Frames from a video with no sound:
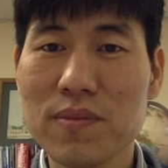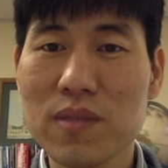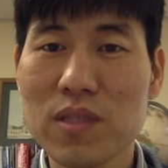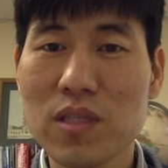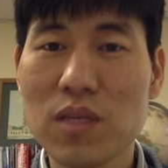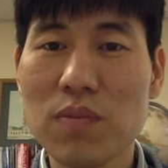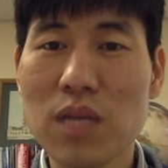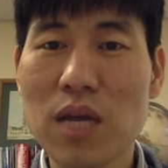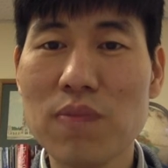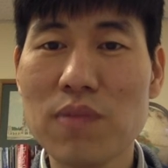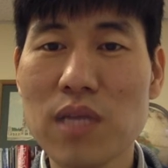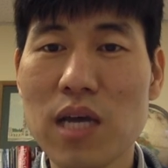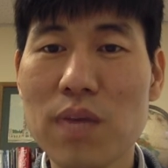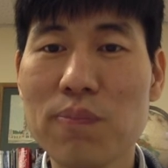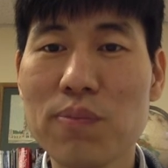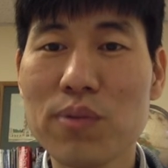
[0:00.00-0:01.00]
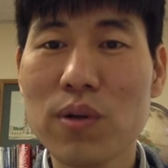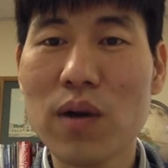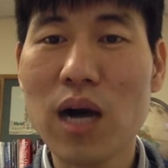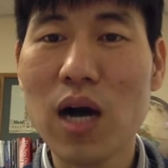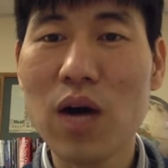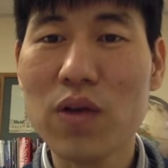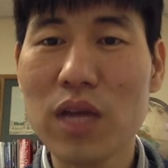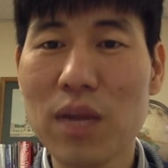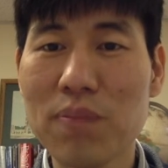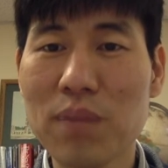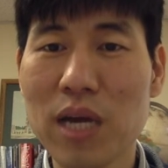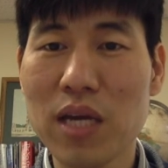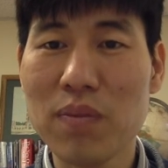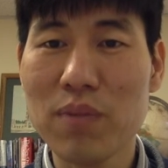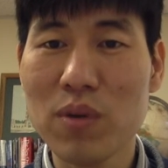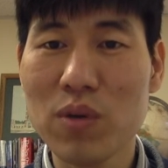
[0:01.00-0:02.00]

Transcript: Sometimes I pour out my